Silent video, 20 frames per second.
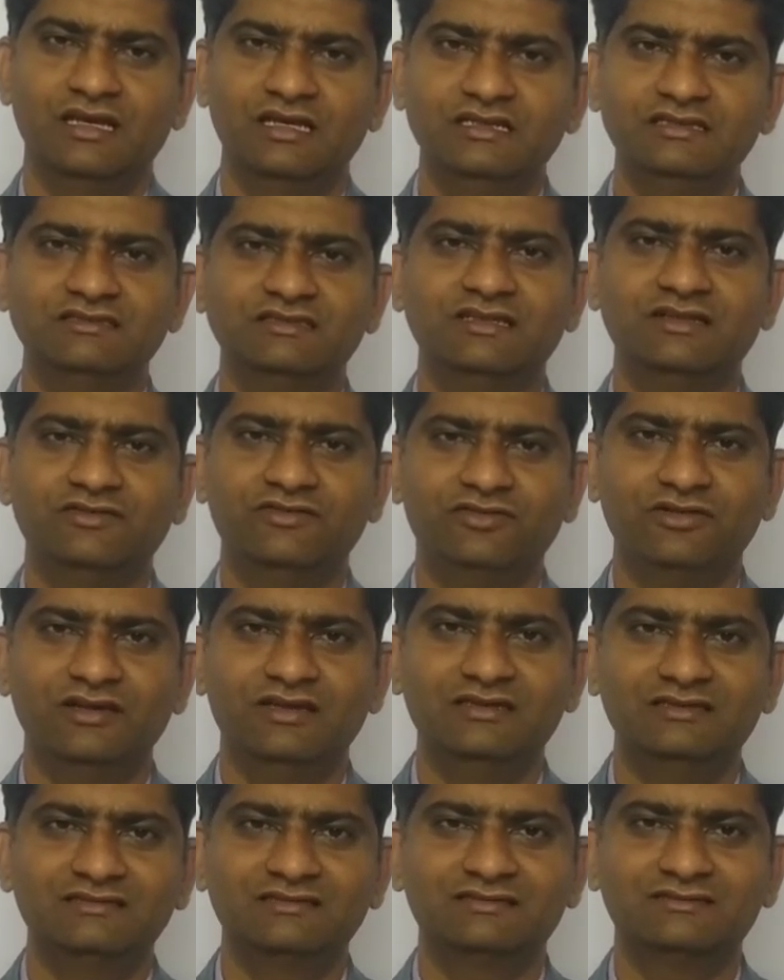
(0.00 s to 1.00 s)
his
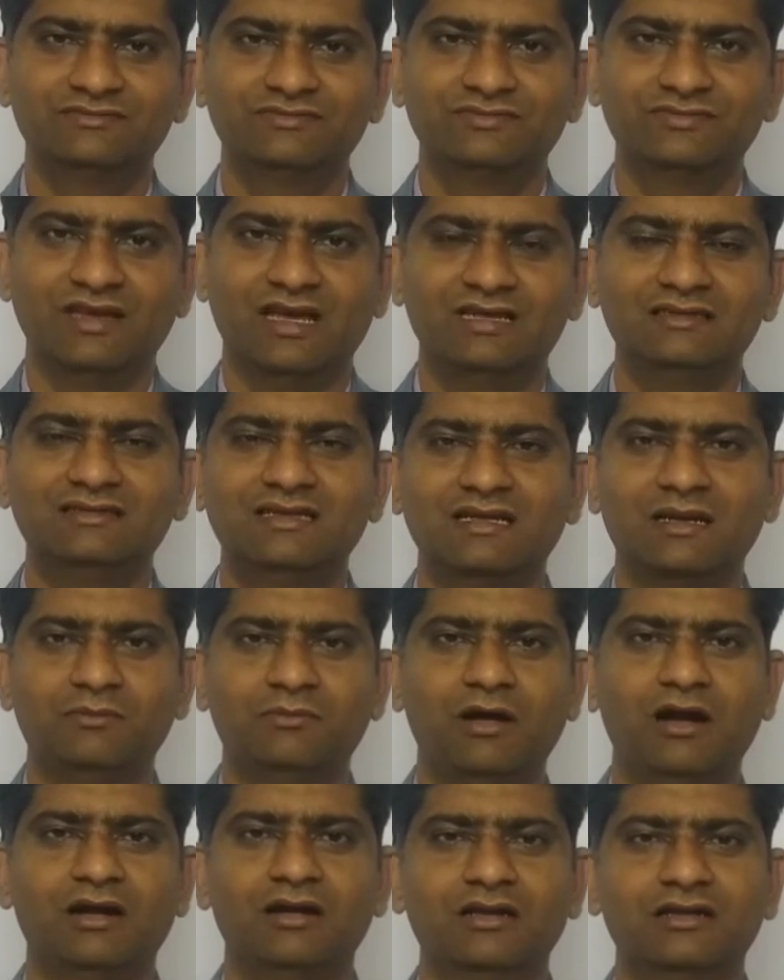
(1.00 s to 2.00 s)
influence as a
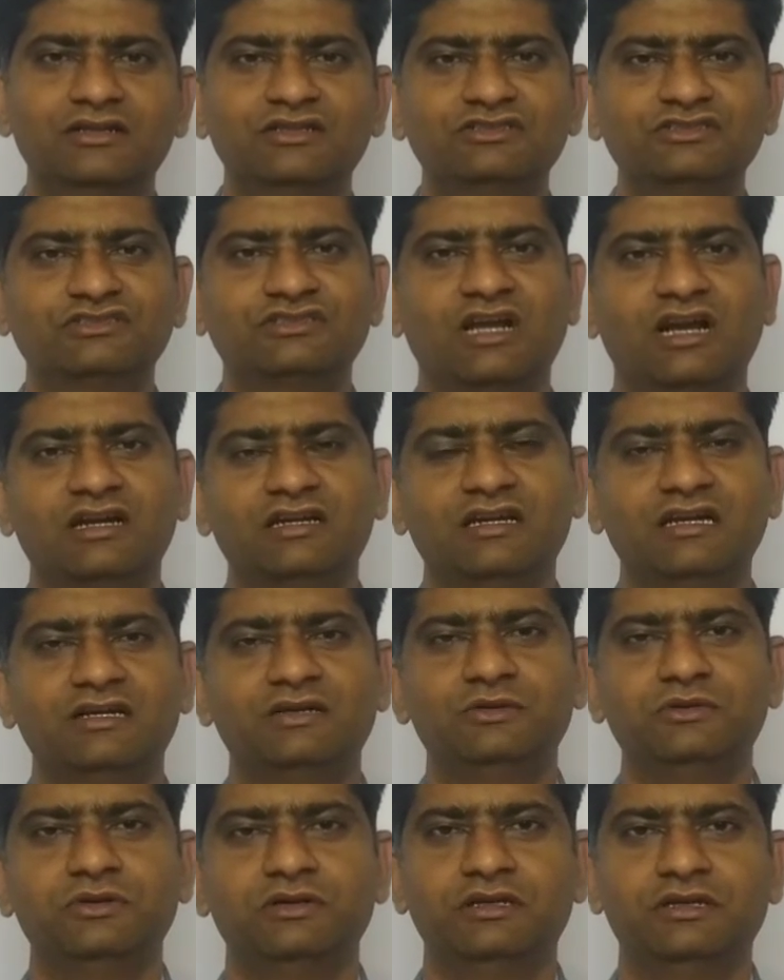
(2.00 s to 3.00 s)
commander
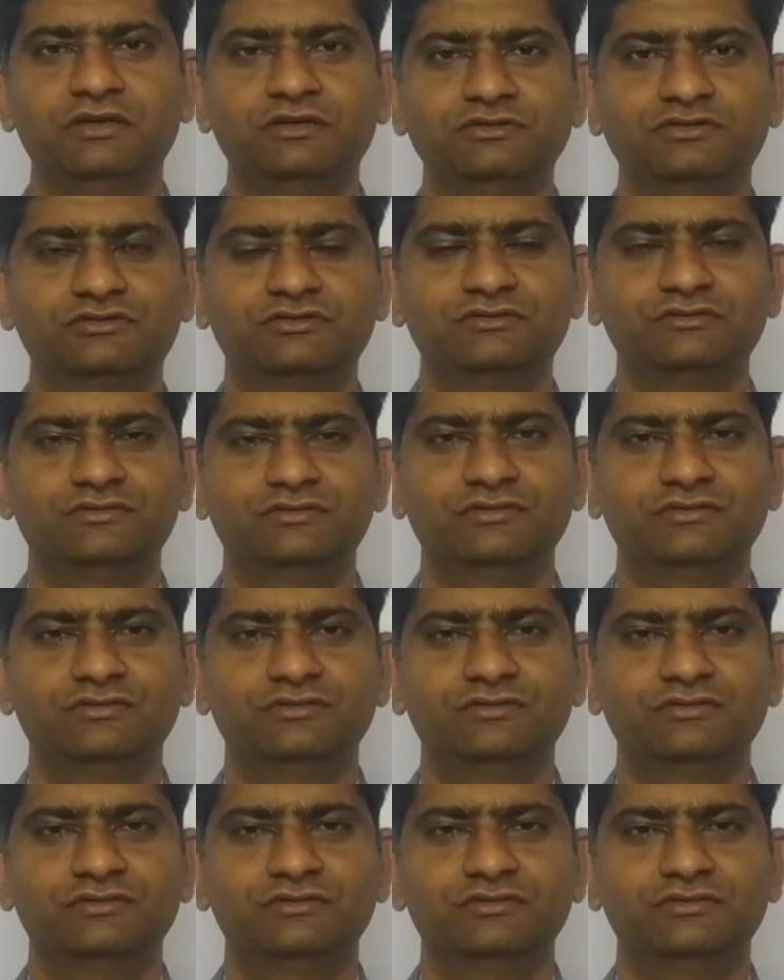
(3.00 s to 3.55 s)
started to reduce.